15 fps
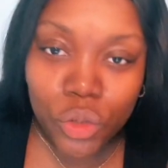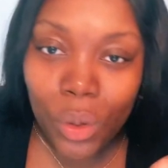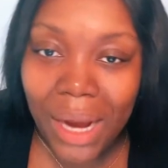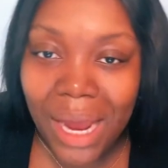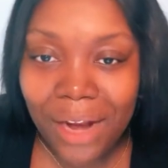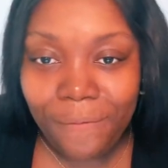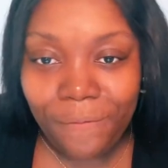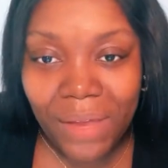or
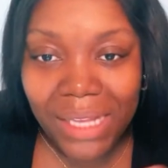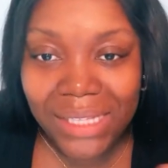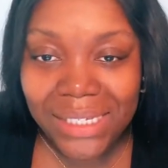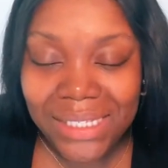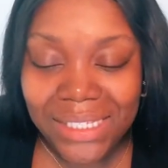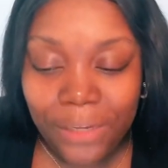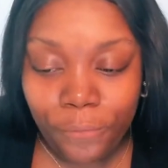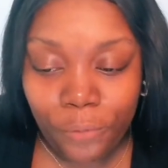kind of fit
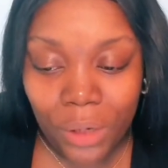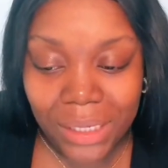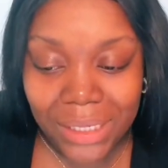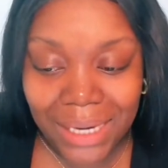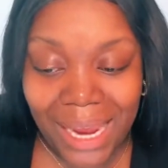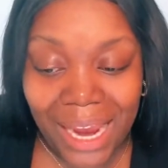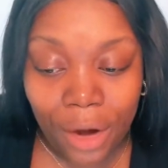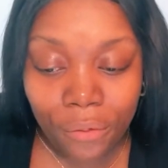into
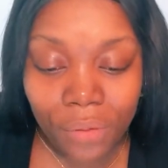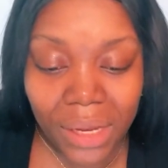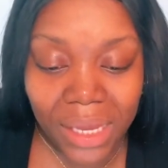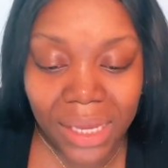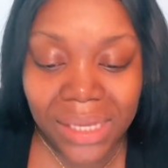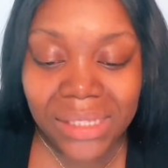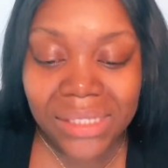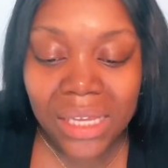different
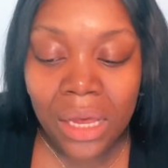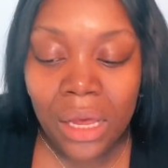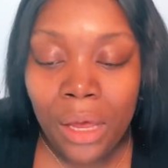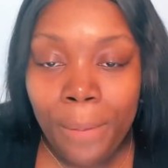areas,